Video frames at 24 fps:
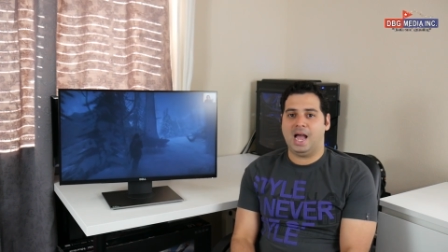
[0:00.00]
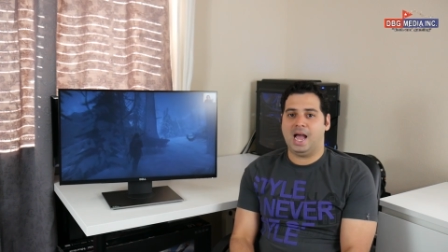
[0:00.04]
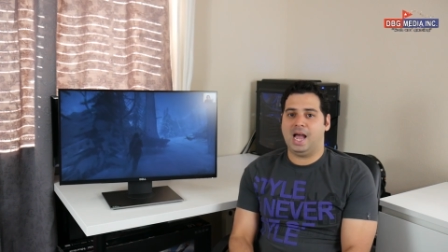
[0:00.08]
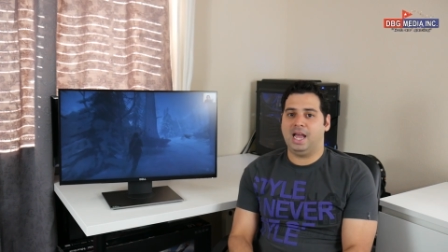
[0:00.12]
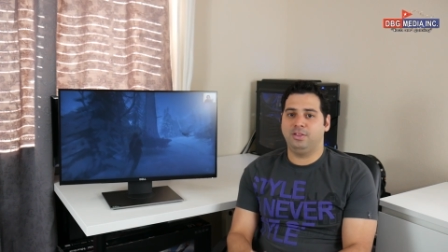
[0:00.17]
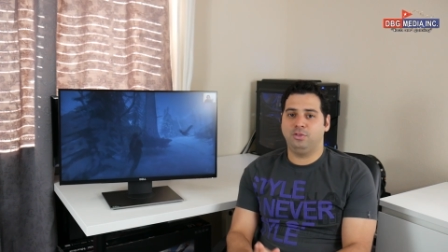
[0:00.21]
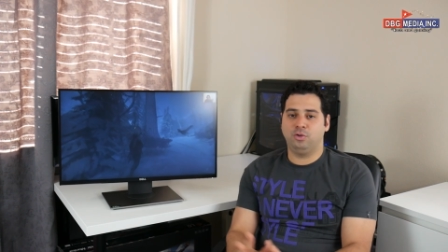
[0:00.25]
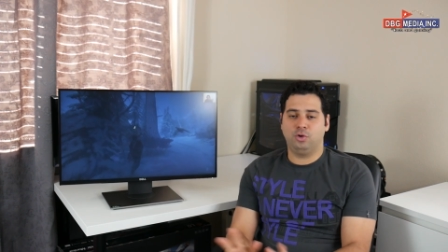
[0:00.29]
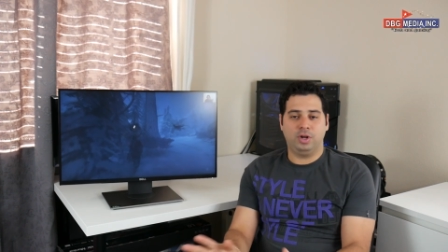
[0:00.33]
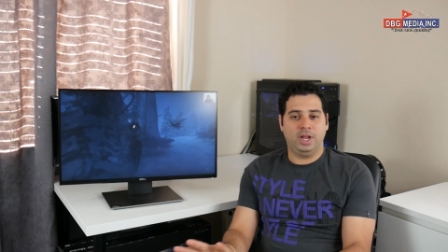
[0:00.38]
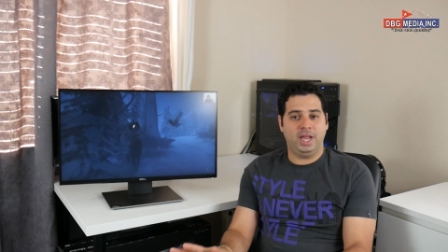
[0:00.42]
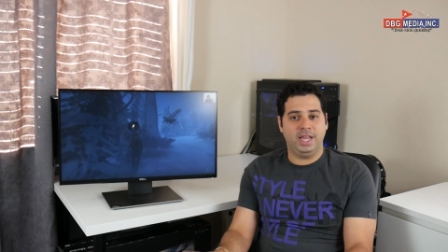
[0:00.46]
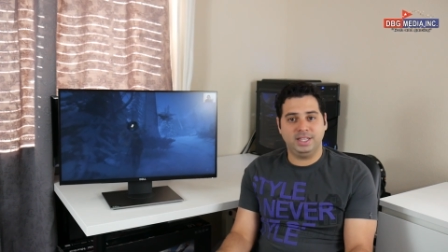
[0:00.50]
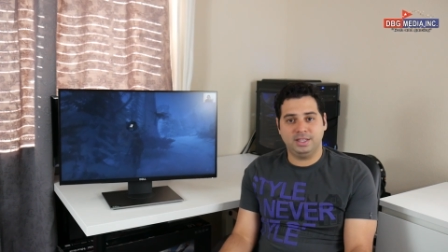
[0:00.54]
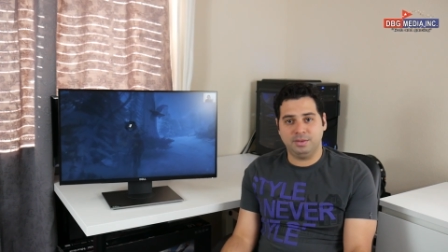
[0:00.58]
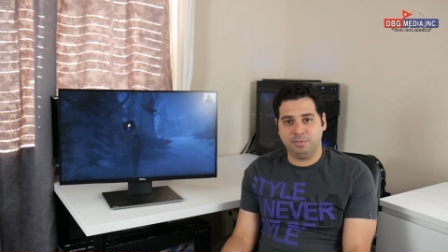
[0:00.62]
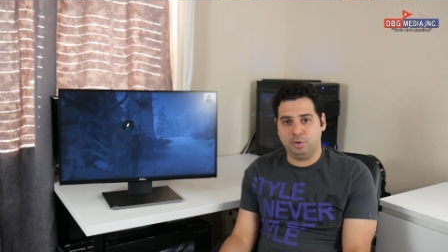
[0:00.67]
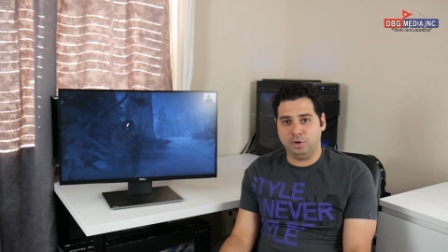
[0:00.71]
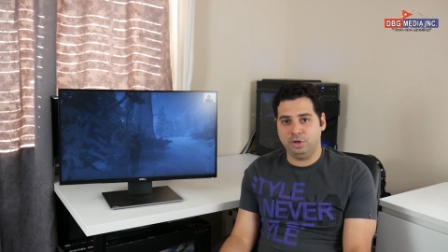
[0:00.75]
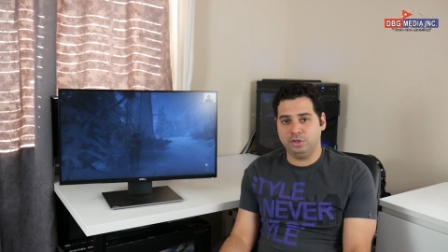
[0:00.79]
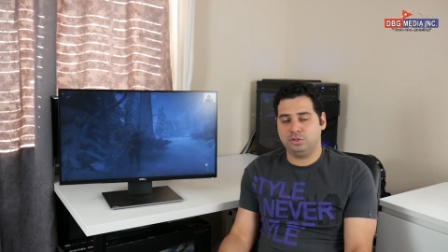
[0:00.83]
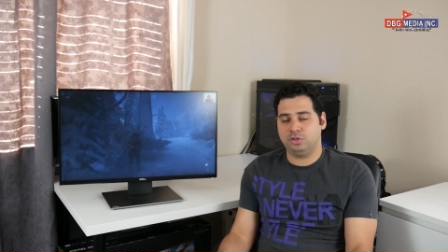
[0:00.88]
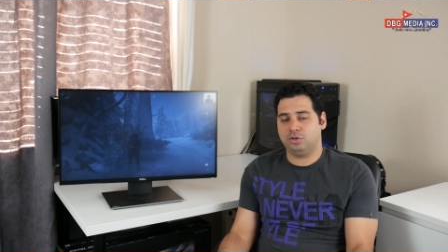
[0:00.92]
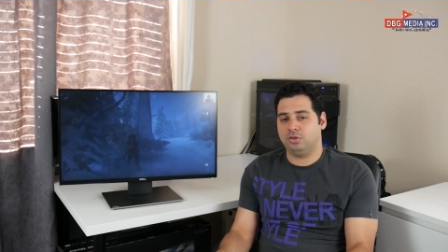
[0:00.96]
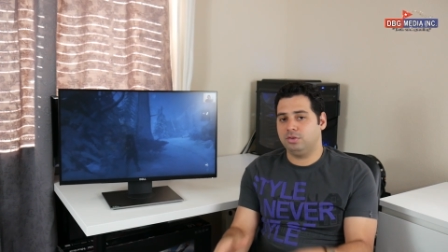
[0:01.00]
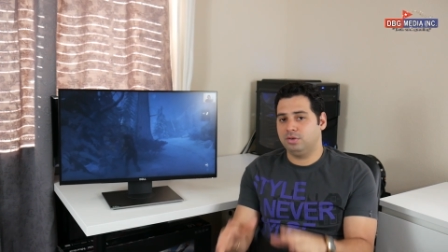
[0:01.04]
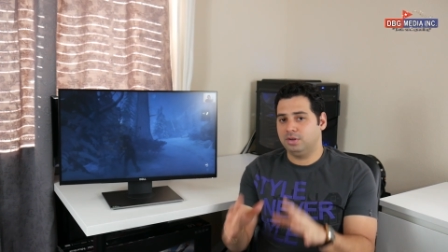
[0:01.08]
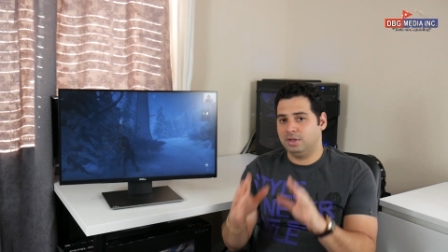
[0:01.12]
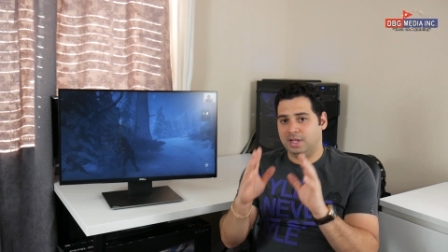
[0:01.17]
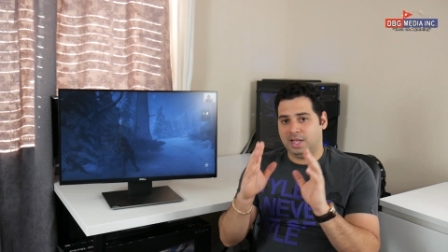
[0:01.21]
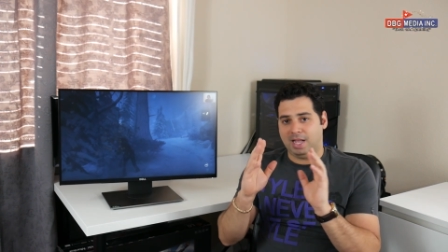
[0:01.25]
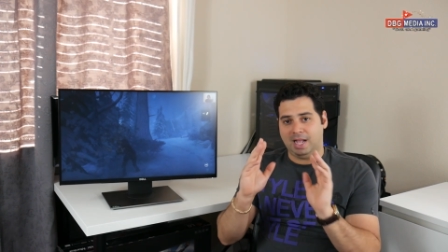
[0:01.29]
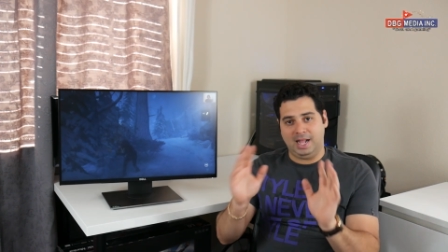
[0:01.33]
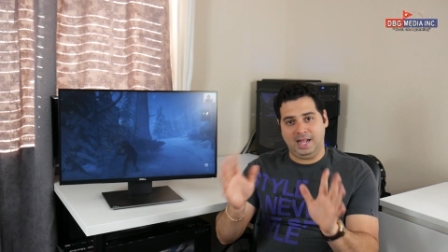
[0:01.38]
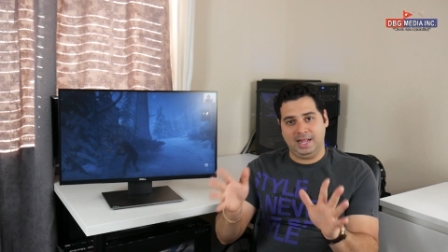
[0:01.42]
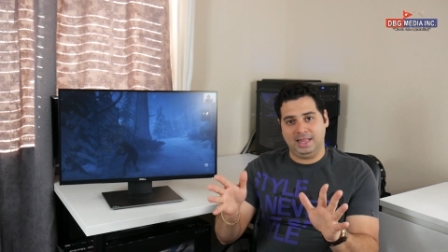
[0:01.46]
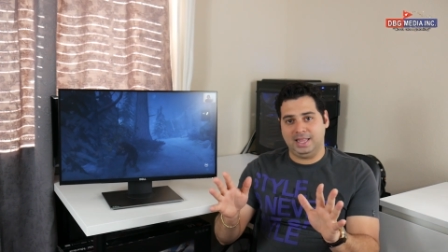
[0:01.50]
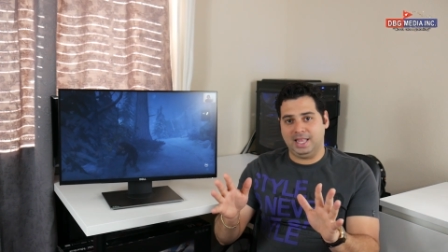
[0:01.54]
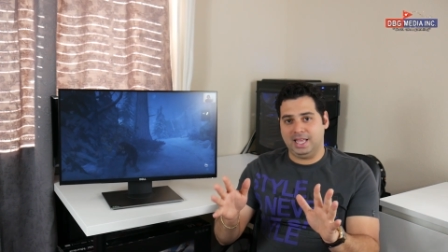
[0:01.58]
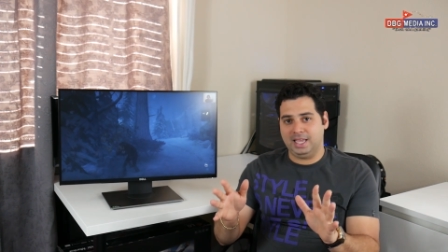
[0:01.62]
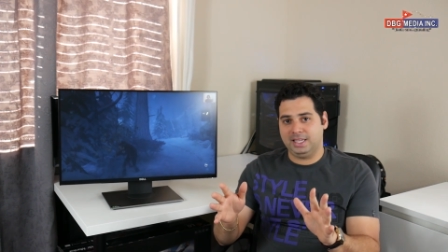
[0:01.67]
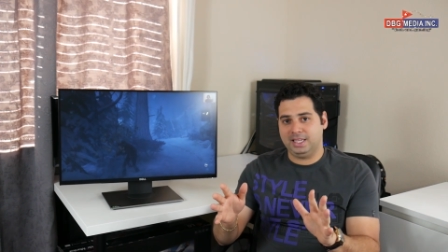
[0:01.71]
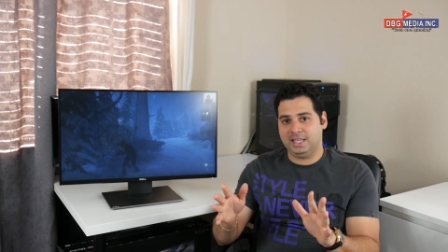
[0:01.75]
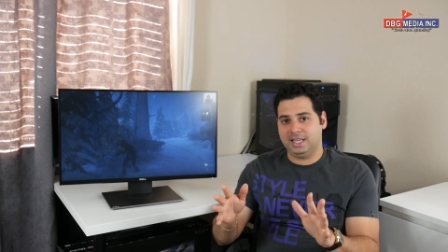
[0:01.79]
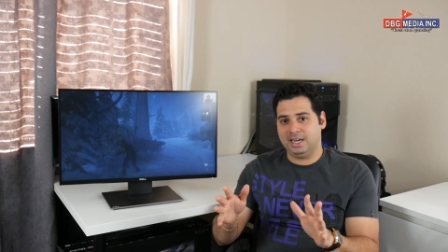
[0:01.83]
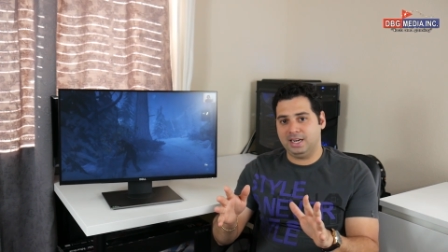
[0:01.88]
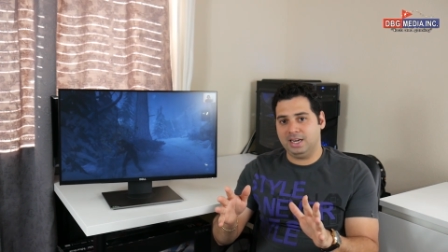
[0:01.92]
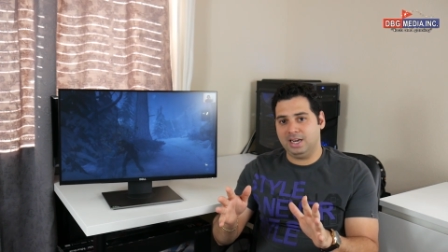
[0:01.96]
I don't hate the monitor, I
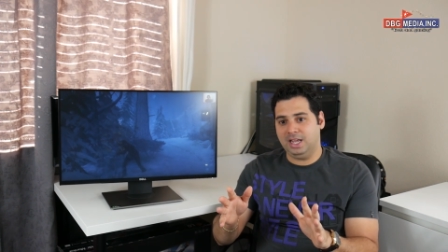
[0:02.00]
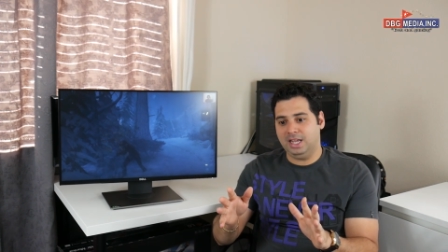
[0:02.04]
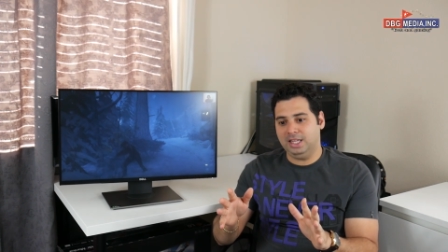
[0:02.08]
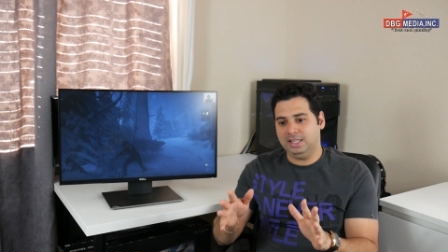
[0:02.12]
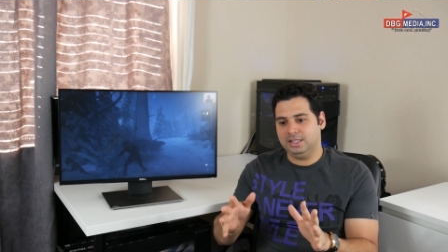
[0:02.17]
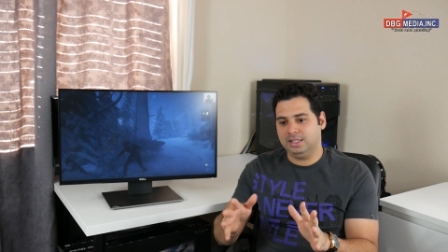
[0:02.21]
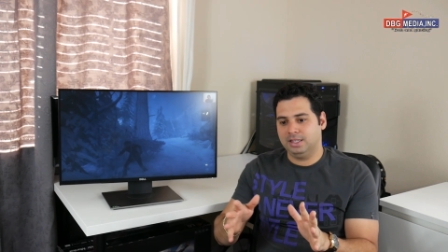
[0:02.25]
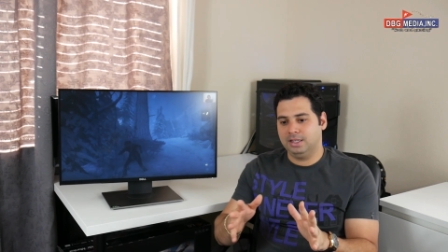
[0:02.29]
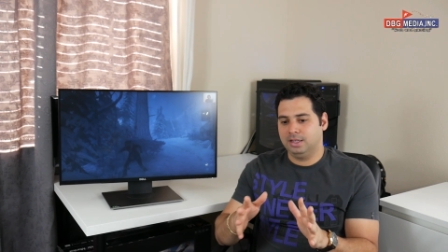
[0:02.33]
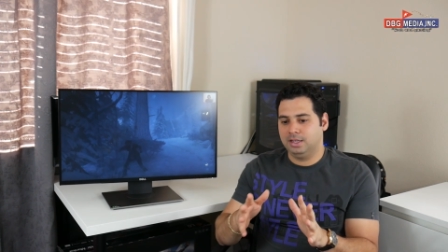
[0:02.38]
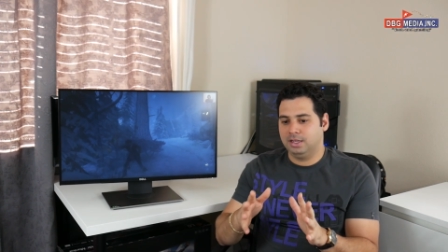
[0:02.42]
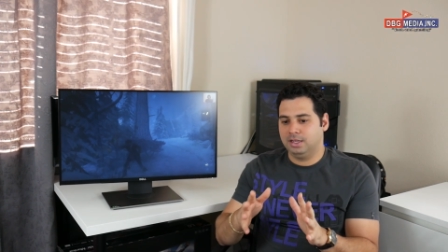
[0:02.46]
like it a lot,